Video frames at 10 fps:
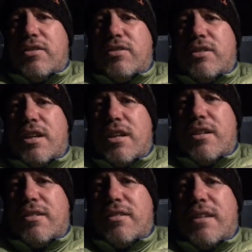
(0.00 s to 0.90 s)

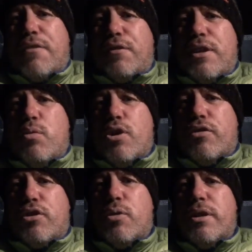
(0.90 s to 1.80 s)
definitely
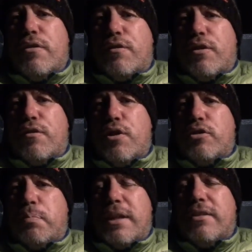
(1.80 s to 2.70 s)
worth doing the
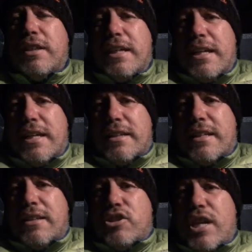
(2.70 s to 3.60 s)
first bit, the
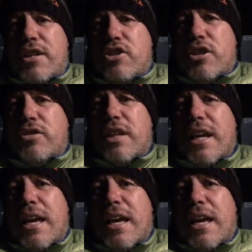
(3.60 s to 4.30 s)
little changes.